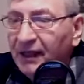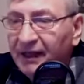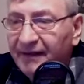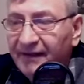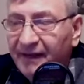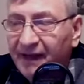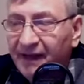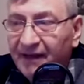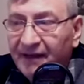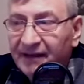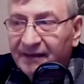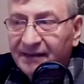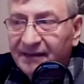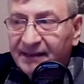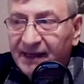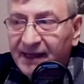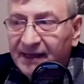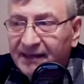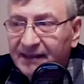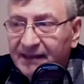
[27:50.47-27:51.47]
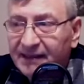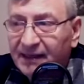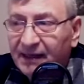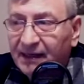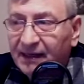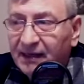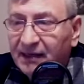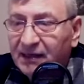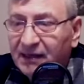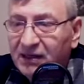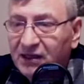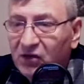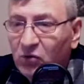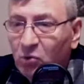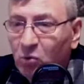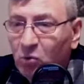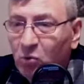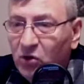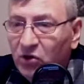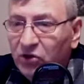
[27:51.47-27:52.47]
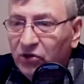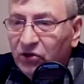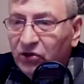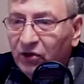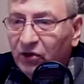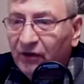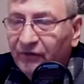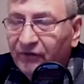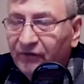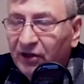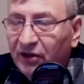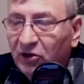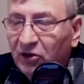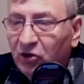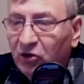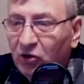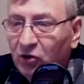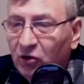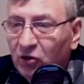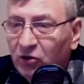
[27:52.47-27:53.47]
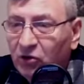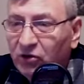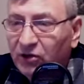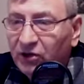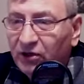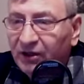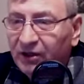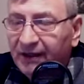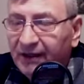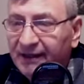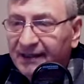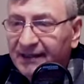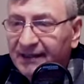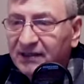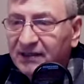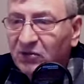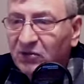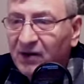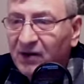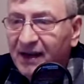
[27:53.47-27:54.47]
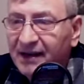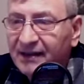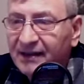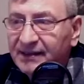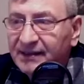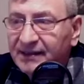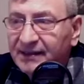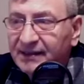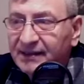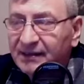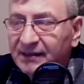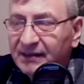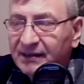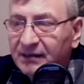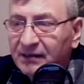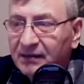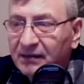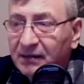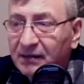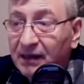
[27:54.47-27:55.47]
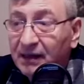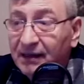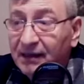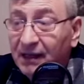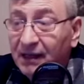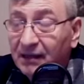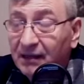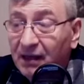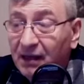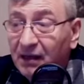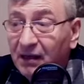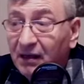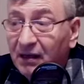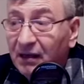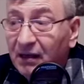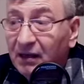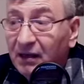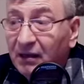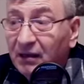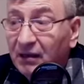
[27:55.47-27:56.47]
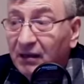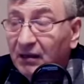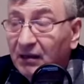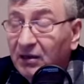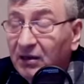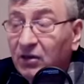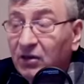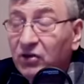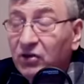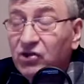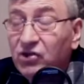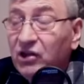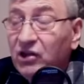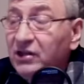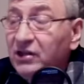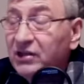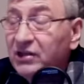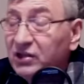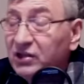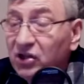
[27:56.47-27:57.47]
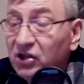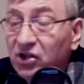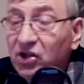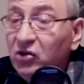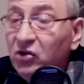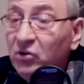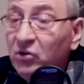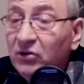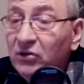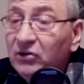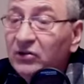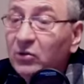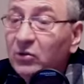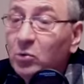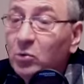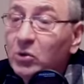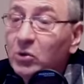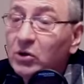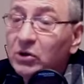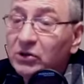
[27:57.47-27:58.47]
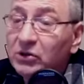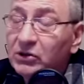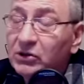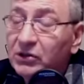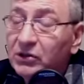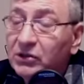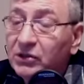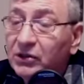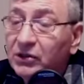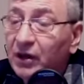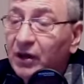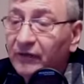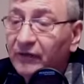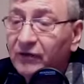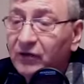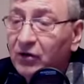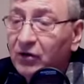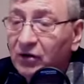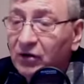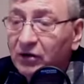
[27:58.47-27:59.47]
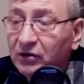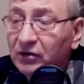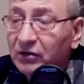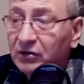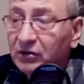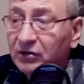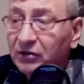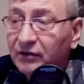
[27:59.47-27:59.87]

And then it says, the word of the Lord is tried. Again, Jesus, you are the word of God.